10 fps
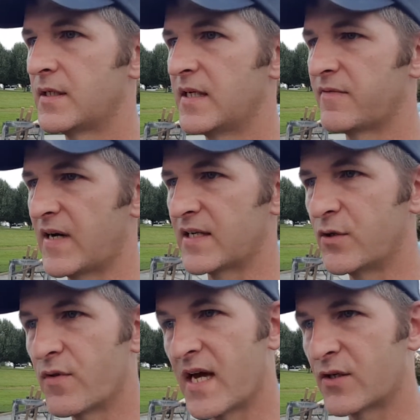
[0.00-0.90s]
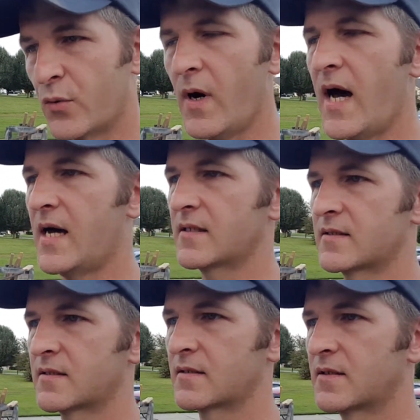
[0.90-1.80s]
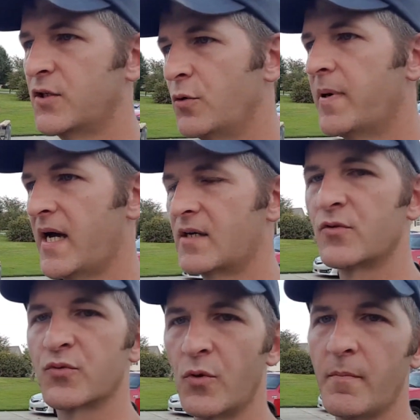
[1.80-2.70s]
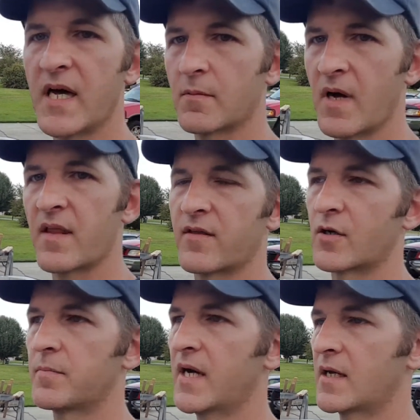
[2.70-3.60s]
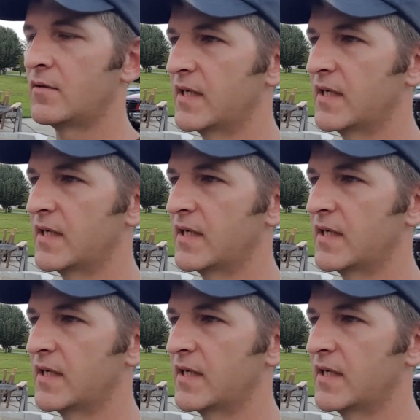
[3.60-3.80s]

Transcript: if I do that twice, 2 panels will make my third panel,